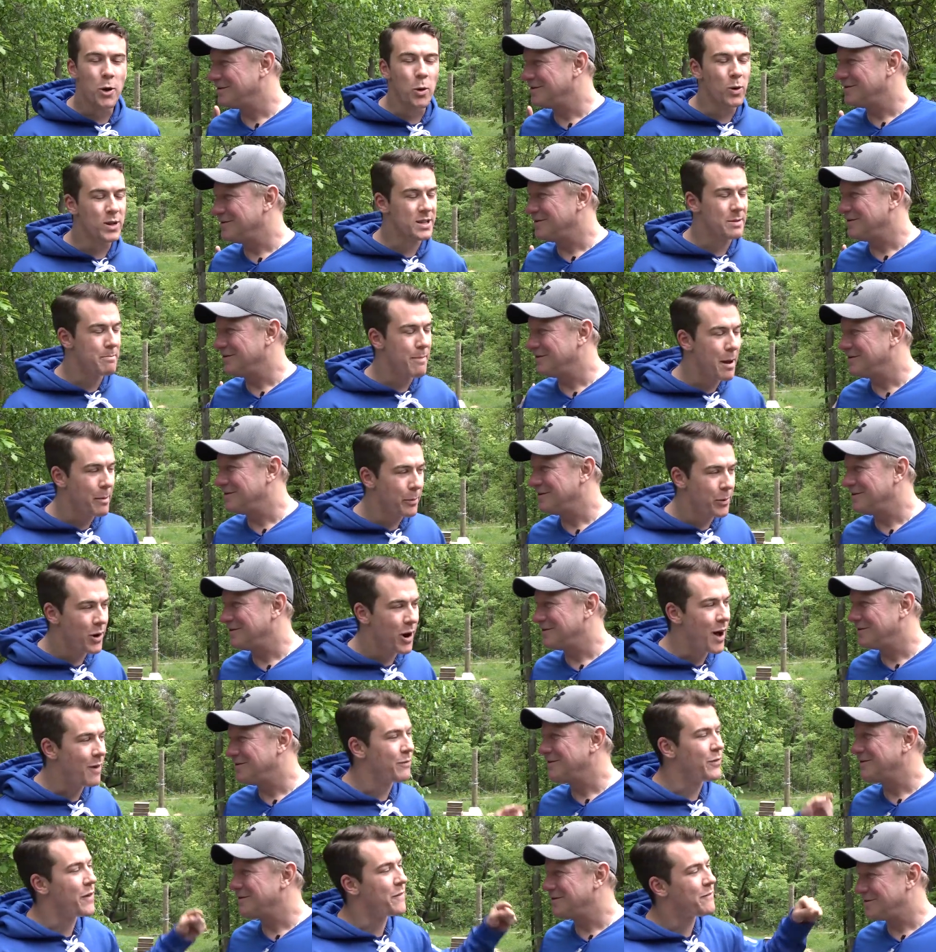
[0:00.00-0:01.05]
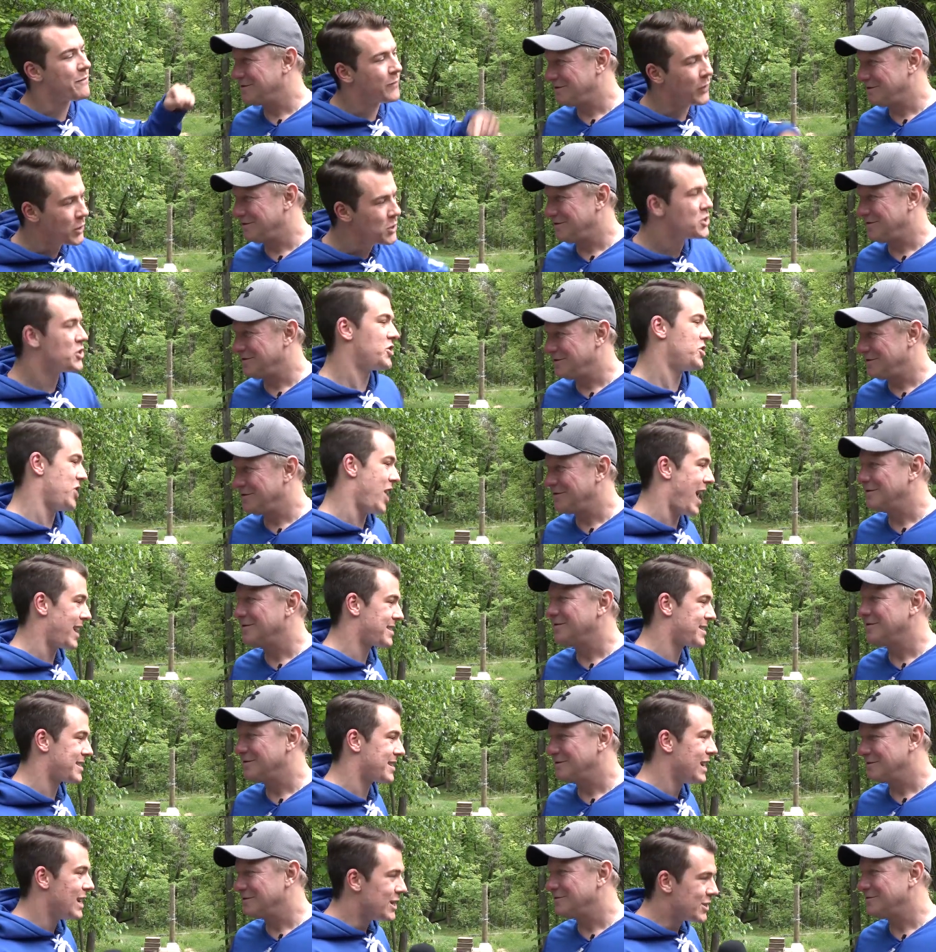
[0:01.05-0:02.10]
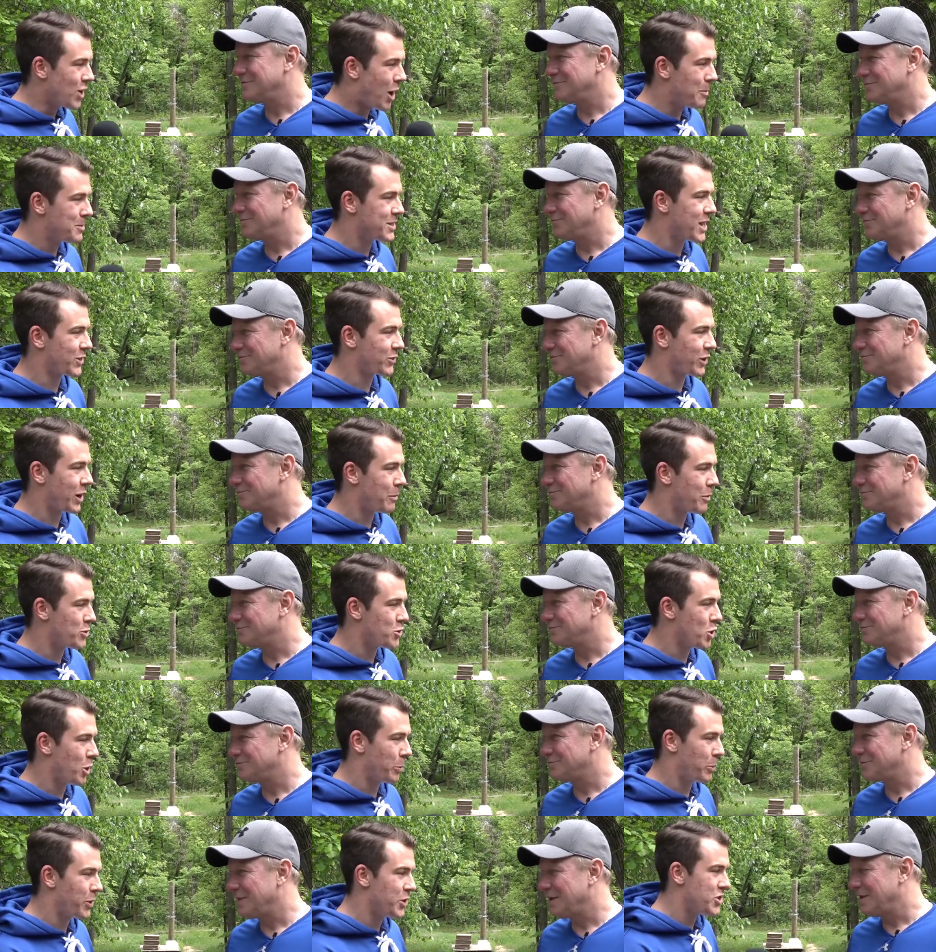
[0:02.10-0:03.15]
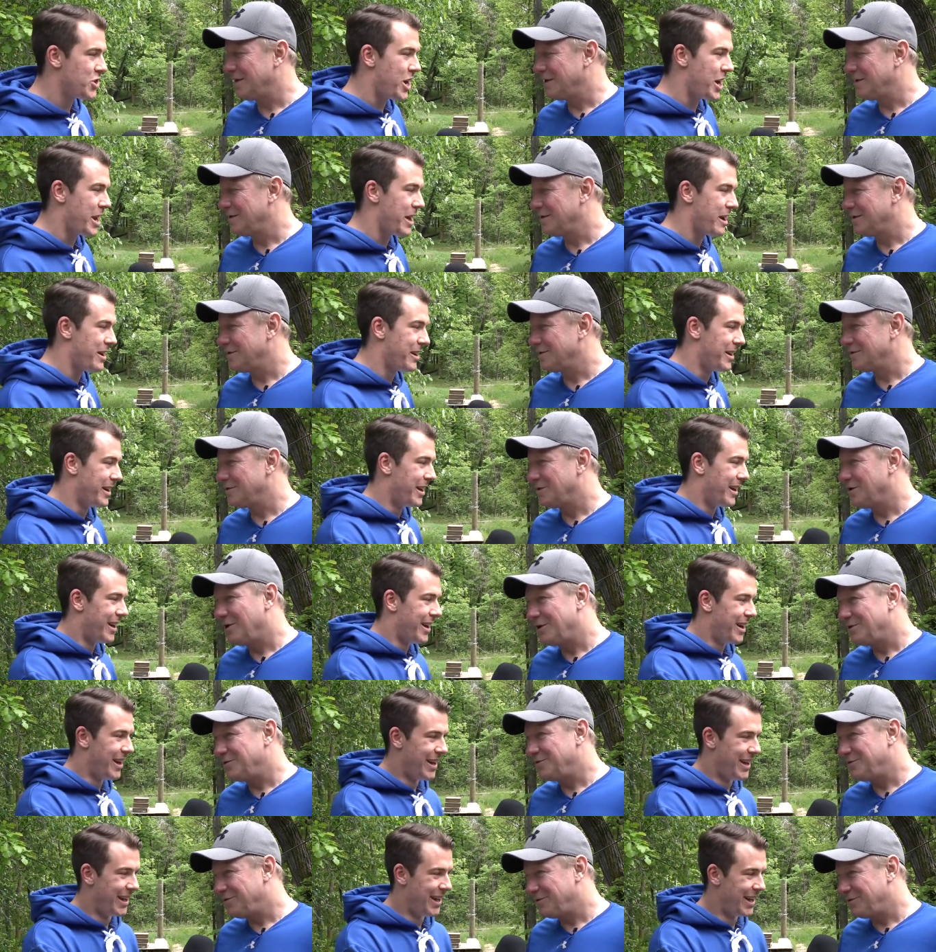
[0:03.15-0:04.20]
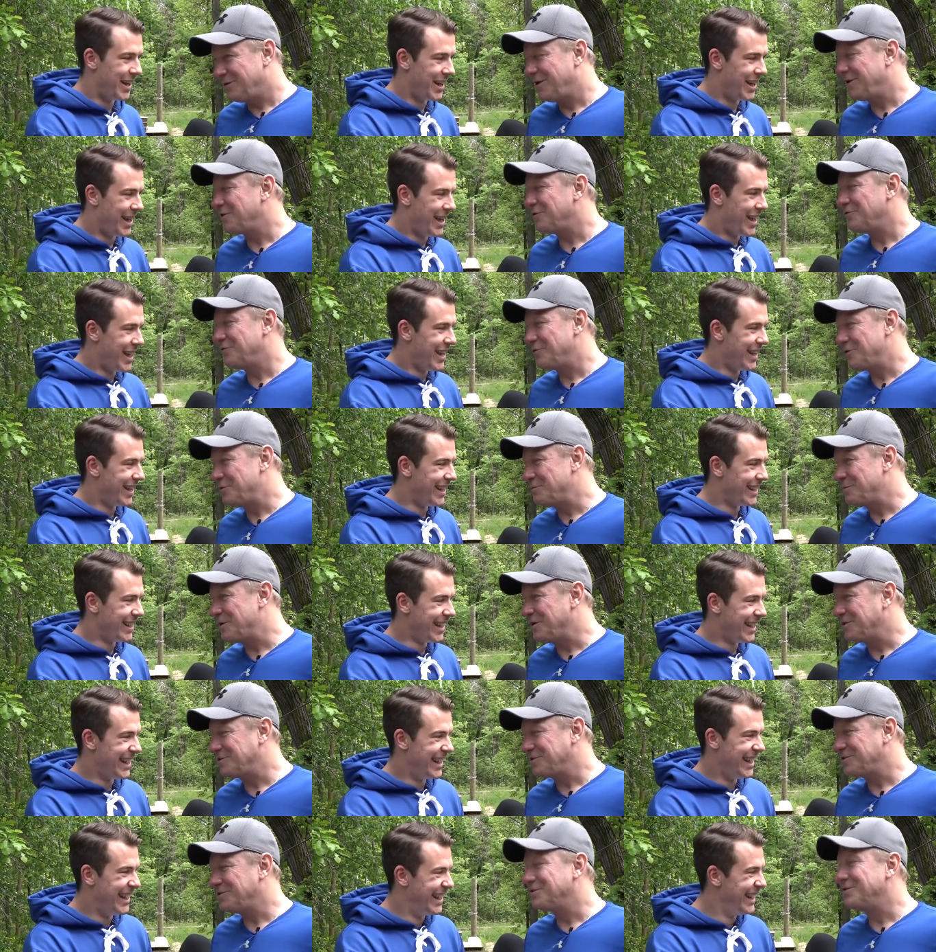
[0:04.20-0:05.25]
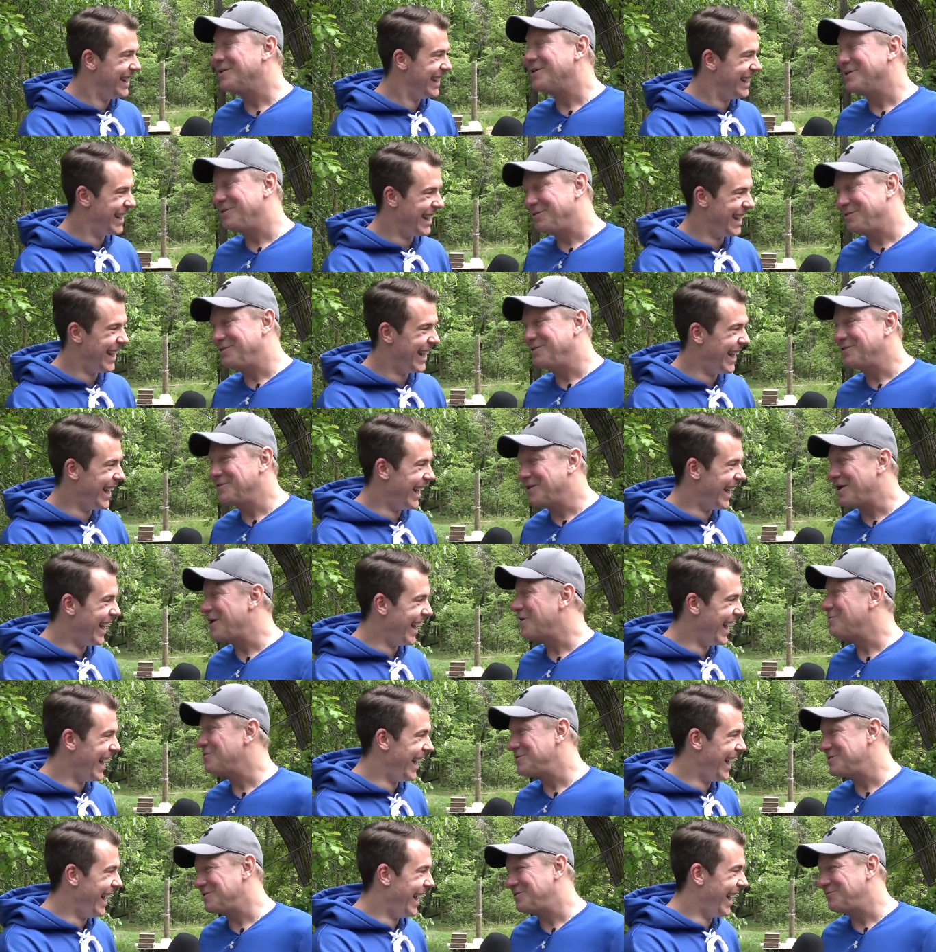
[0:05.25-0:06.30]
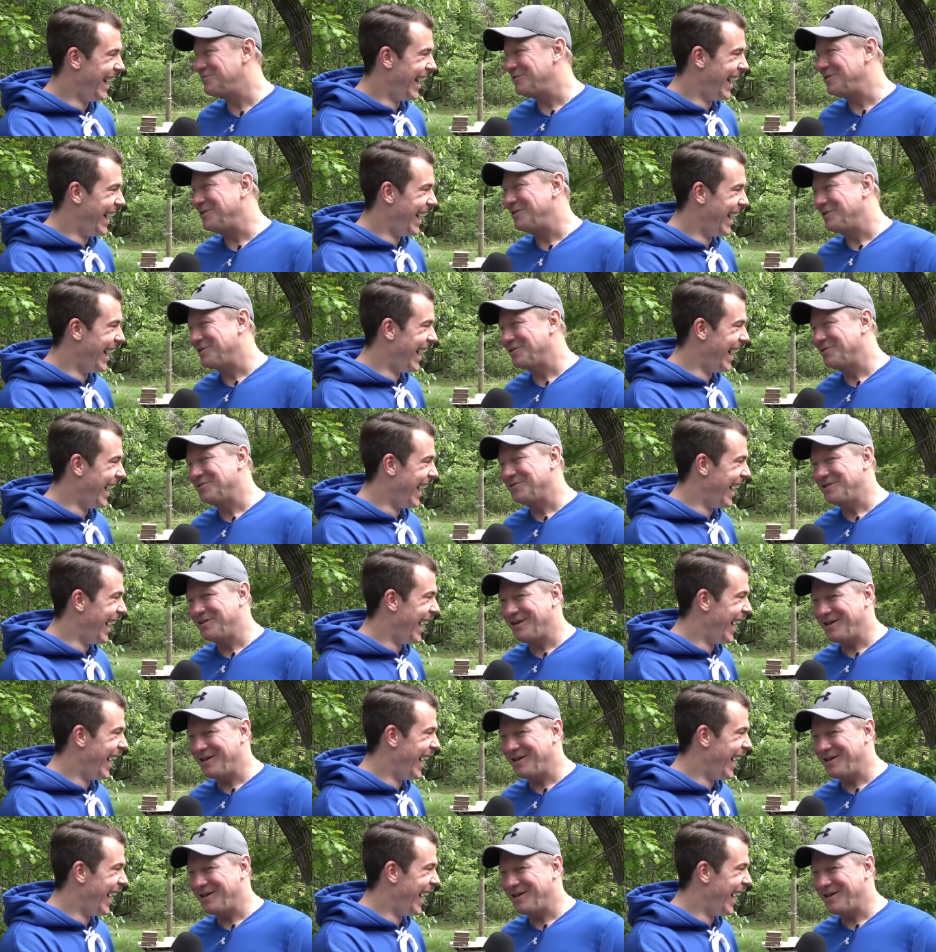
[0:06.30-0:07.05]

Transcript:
Speaker 1: who was a member of the first Jets. Thomas, thanks for coming on the show.
Speaker 2: Appreciate it. Oh, thank you very much. And that was a really good